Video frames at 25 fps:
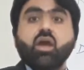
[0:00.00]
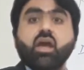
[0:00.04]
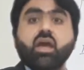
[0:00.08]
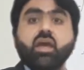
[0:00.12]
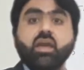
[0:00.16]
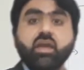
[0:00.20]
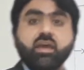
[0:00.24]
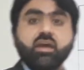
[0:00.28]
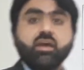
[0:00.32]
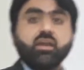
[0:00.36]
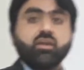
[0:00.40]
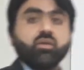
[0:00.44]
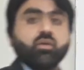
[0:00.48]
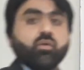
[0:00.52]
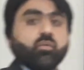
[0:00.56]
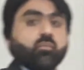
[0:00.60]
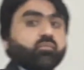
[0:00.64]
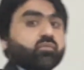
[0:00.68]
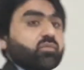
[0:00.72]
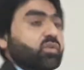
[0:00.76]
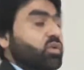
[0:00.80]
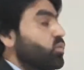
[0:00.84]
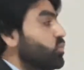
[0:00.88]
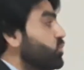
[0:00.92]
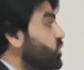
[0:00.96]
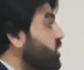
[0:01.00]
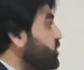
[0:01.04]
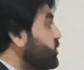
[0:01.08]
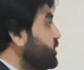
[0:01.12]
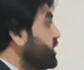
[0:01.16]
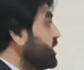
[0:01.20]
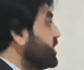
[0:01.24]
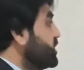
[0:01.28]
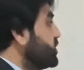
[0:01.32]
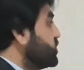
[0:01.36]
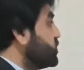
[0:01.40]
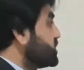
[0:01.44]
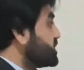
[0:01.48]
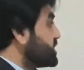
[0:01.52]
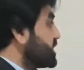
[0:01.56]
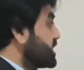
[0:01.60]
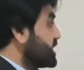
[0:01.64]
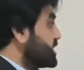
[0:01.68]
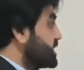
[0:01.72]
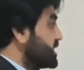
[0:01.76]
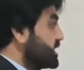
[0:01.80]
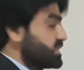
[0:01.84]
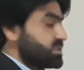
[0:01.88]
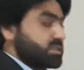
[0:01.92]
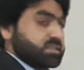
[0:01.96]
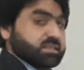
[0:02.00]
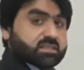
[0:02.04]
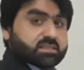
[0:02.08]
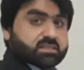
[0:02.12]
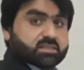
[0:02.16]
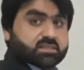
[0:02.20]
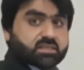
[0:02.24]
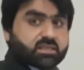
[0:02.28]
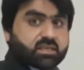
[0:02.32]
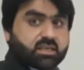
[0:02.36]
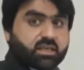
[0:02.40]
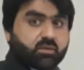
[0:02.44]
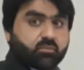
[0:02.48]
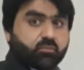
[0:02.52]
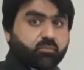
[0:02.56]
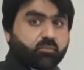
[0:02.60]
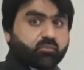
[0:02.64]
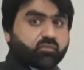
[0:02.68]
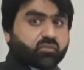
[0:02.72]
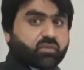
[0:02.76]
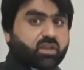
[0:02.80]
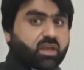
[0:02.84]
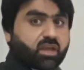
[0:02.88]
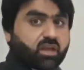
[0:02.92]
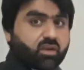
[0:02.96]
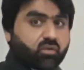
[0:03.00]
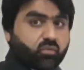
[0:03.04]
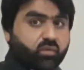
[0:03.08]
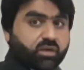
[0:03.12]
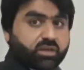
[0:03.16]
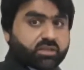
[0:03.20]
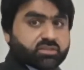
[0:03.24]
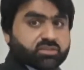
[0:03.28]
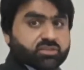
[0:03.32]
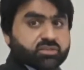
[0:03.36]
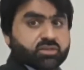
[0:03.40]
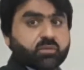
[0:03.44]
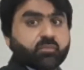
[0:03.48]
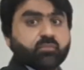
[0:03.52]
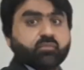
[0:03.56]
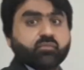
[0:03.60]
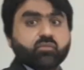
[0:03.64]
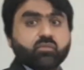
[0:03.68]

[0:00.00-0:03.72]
Here we will use this scheme in which